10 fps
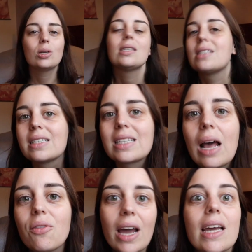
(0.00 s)
What is this
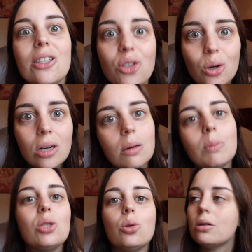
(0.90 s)
life? I hate you.
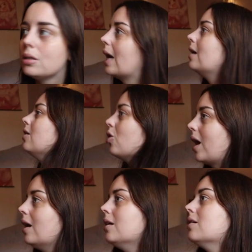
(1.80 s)
Me too. Yeah,
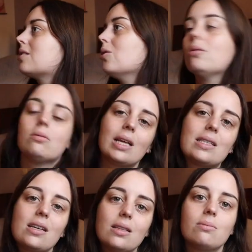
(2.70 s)
okay. So,
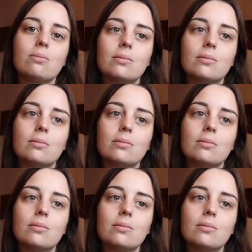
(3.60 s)
that's it.